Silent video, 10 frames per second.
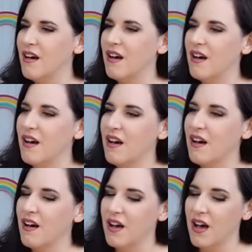
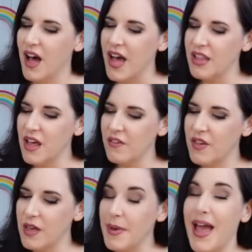I love
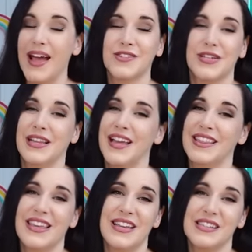him. I actually like
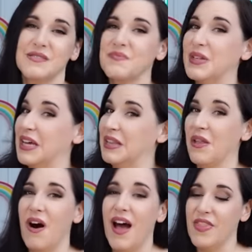these, like a
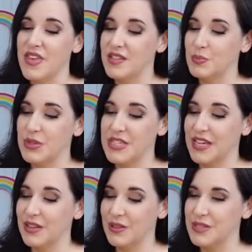lot, these
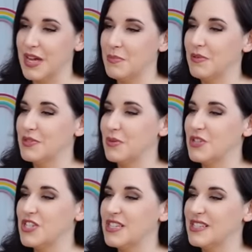particular type of
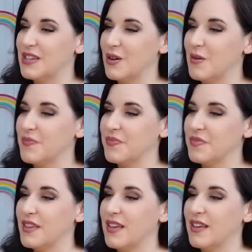squishies. So
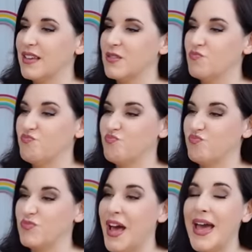
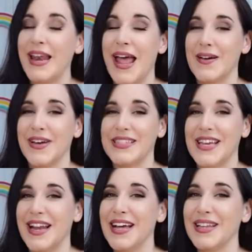nine and a half out of
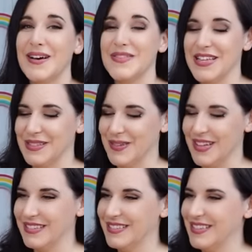10. I love this
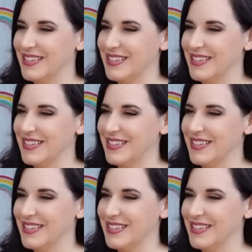one.